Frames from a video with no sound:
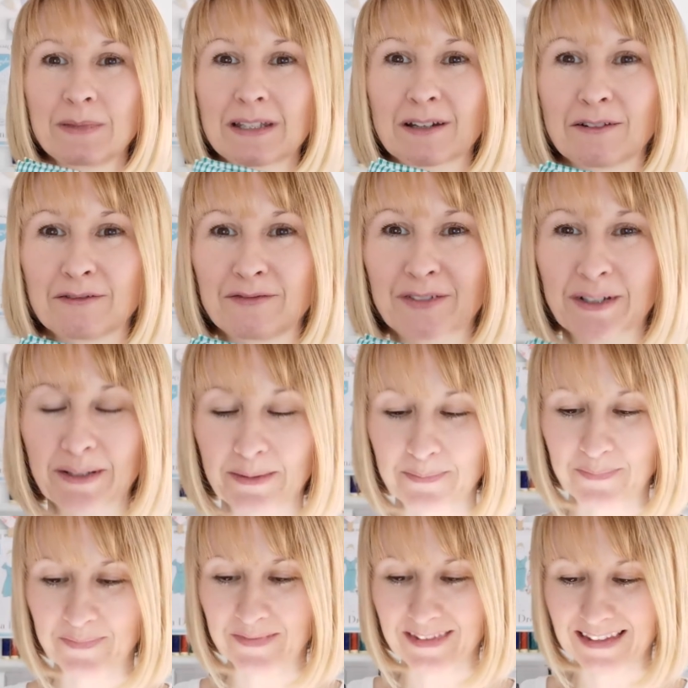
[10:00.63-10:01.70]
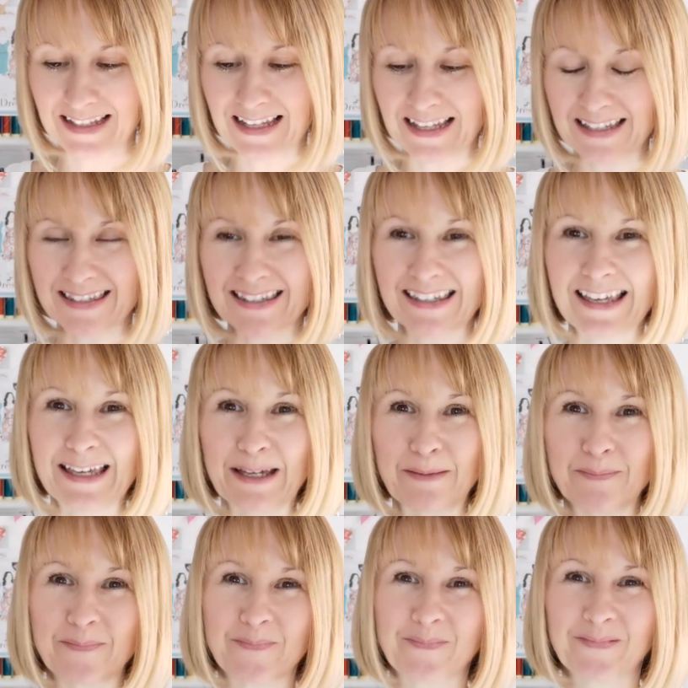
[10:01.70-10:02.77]
me of, it's
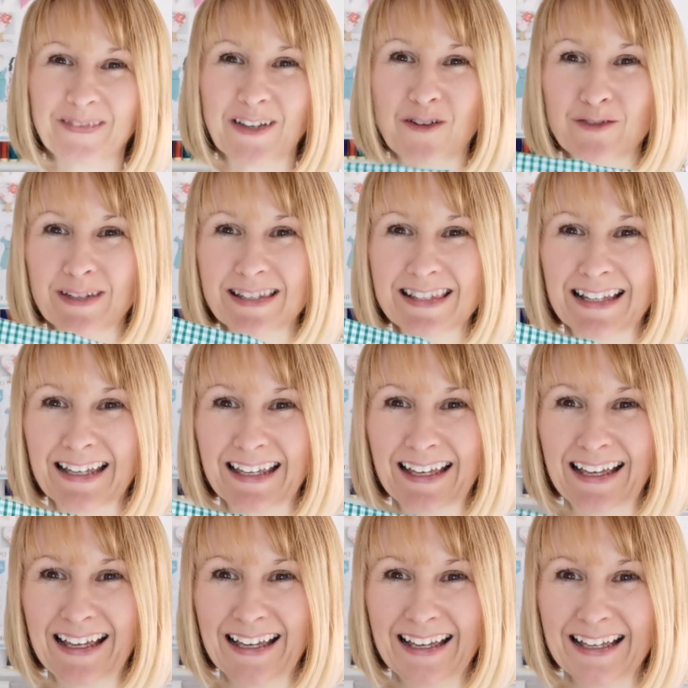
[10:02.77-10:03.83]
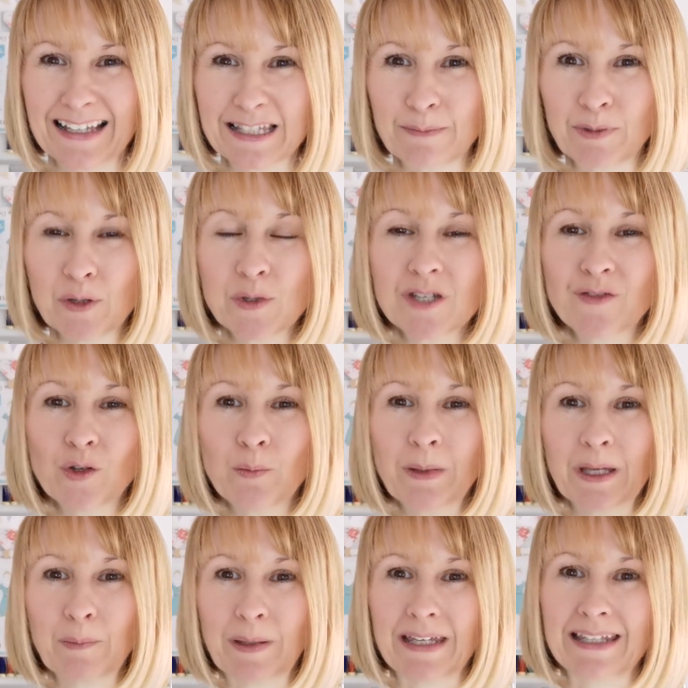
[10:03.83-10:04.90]
gingham, obviously. It's a beautiful
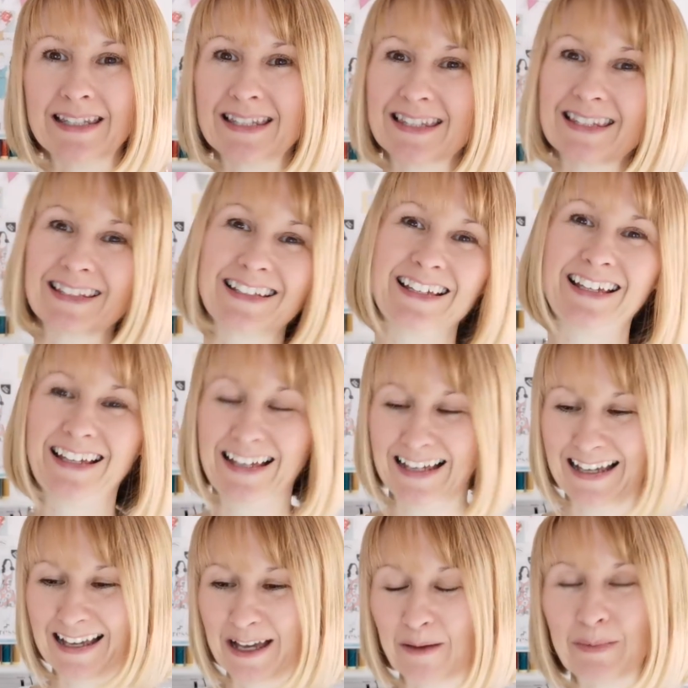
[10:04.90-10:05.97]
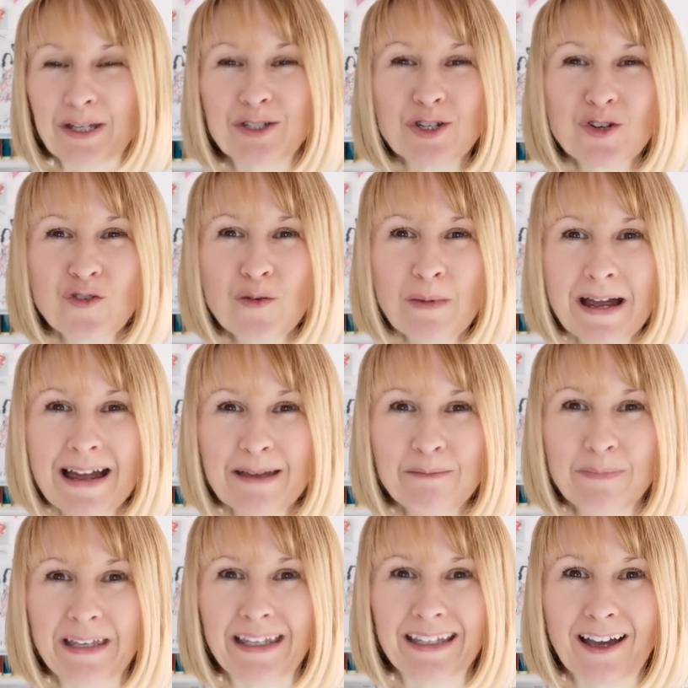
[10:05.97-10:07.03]
big piece. But it does
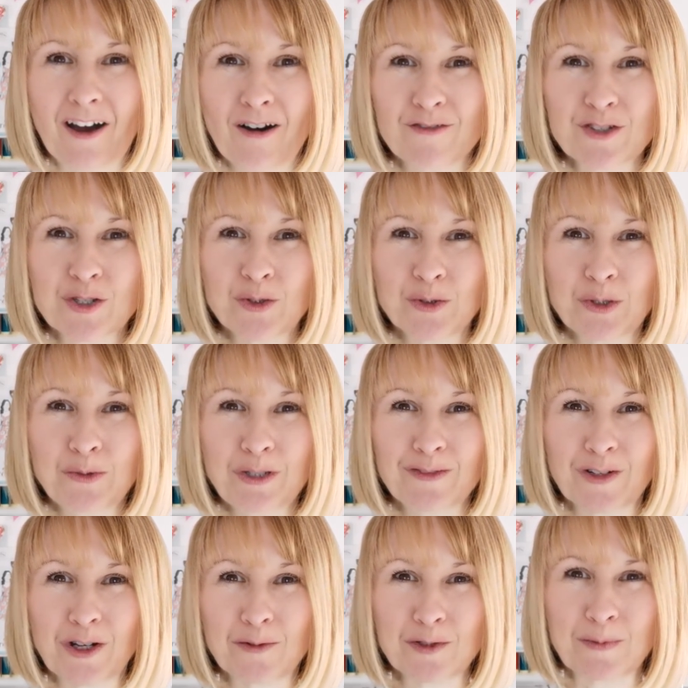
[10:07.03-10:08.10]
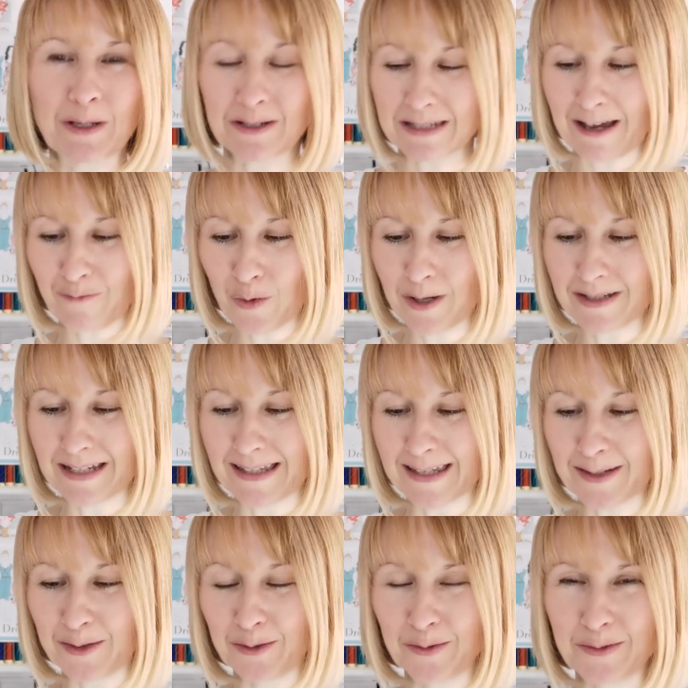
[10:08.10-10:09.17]
remind me of school uniforms because I've worked in
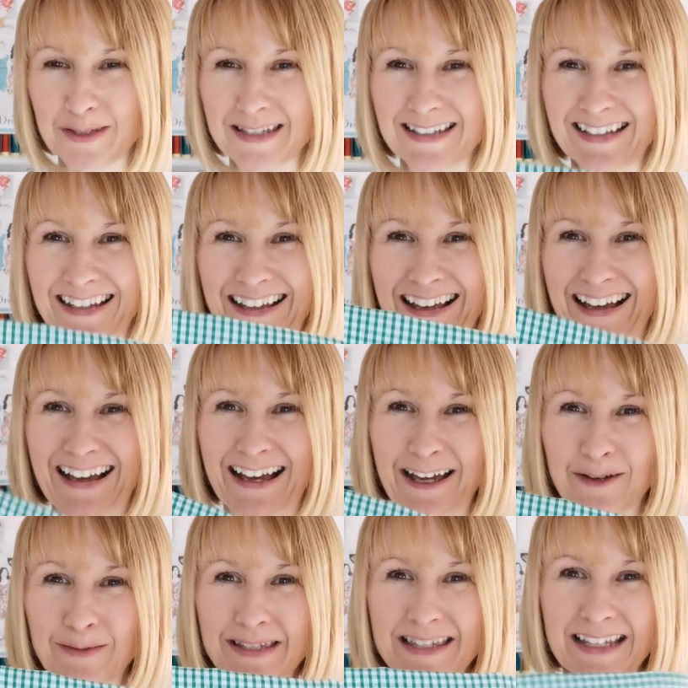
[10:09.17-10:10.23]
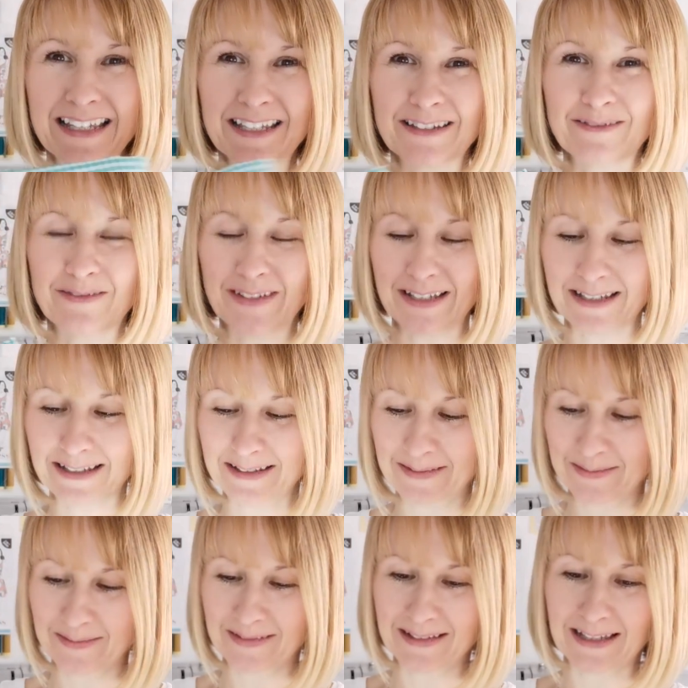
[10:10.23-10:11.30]
schools. I always think of,
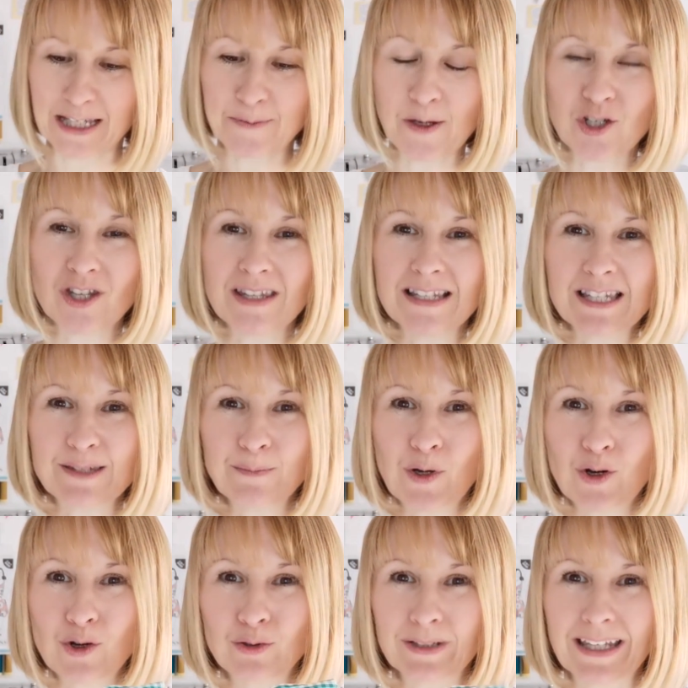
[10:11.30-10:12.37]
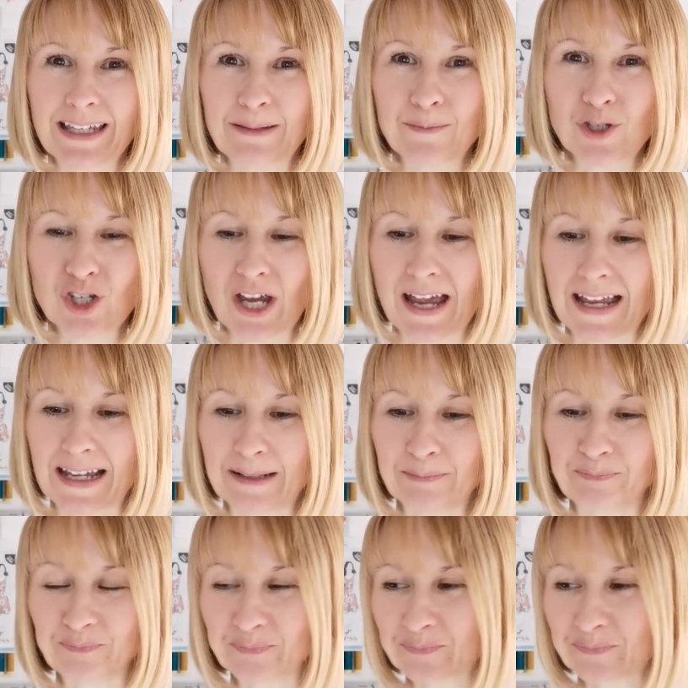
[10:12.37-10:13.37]
especially this small gingham check,